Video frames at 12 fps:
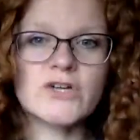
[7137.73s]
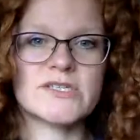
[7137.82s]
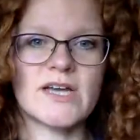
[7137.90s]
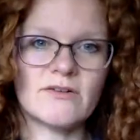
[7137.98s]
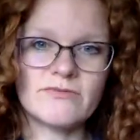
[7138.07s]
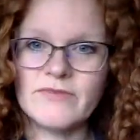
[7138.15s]

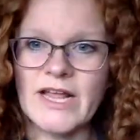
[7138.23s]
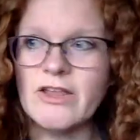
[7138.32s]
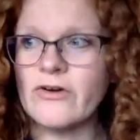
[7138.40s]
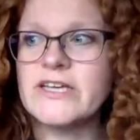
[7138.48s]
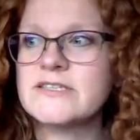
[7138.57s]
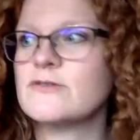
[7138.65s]
yourself. Like
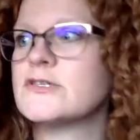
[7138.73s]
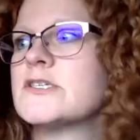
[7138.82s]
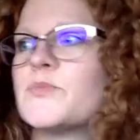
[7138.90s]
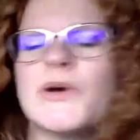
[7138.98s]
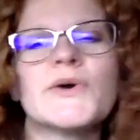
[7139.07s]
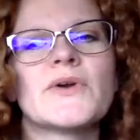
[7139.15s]
there is no
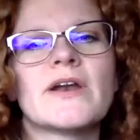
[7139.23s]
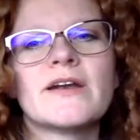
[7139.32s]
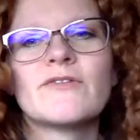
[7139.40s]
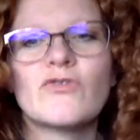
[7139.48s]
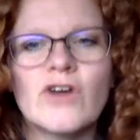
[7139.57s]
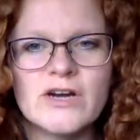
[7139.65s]
spoon,
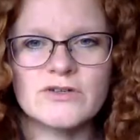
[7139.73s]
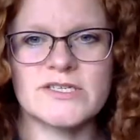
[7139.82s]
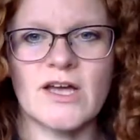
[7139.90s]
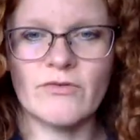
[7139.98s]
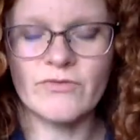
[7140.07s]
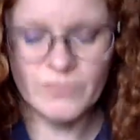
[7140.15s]
free
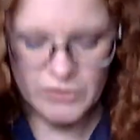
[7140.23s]
yourself.